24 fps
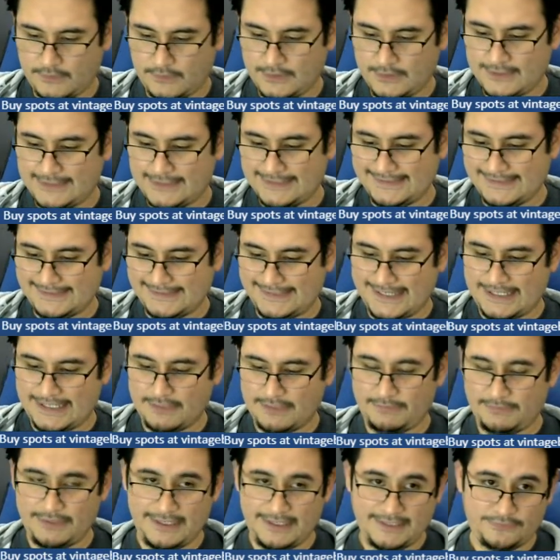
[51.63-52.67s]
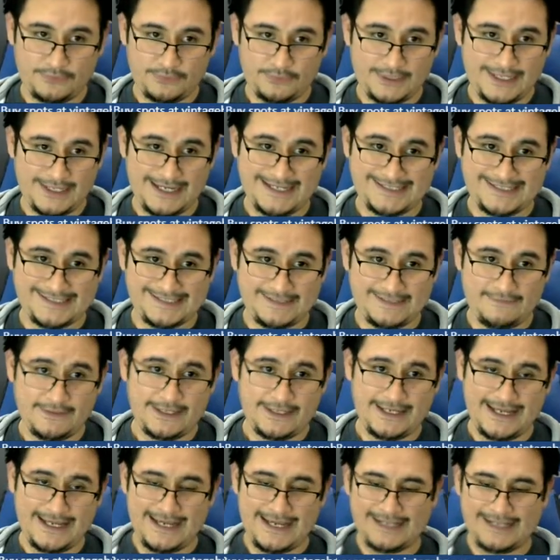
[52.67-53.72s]
Second place will get a
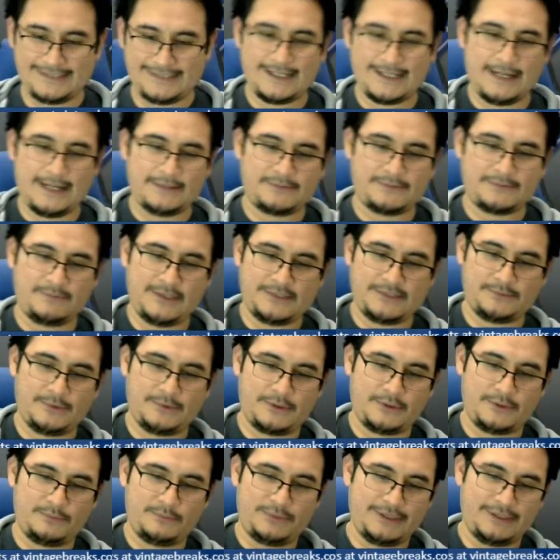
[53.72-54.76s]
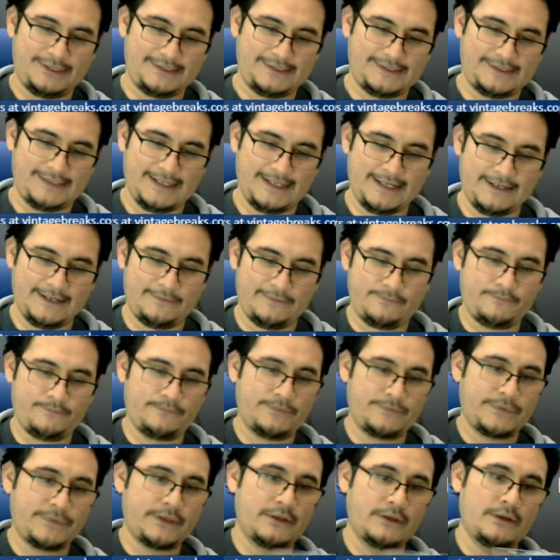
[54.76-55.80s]
78 tops baseball complete set.
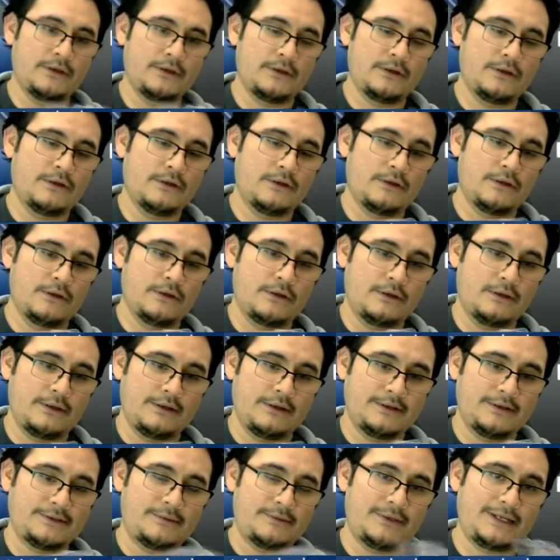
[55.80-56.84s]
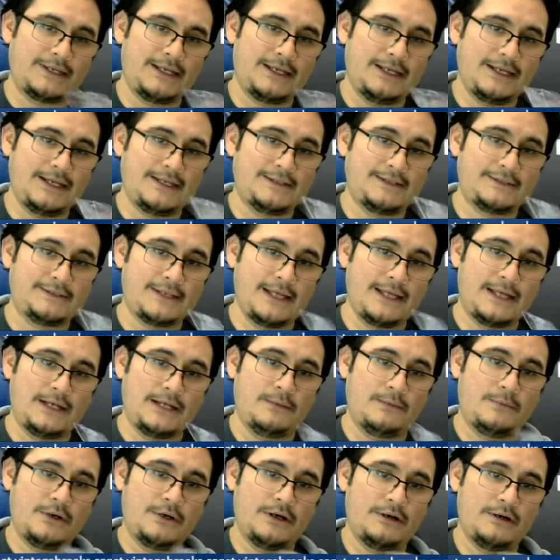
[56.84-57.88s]
Here's some of the keys. Eddie
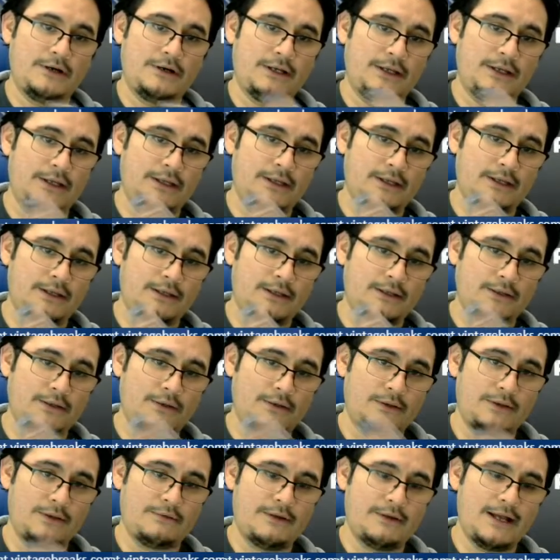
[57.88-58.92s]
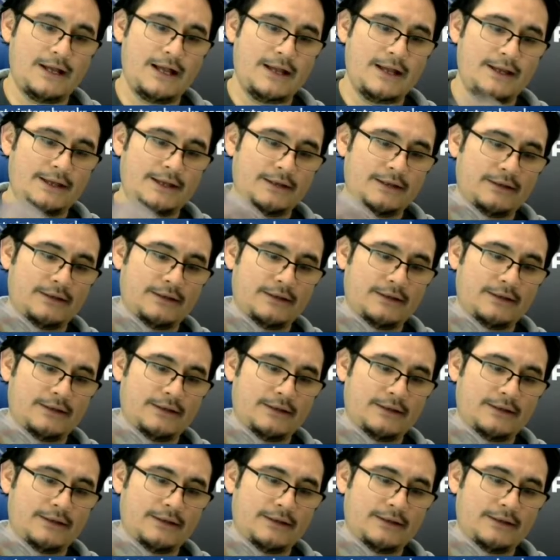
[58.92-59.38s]
Murray, Nolan Ryan,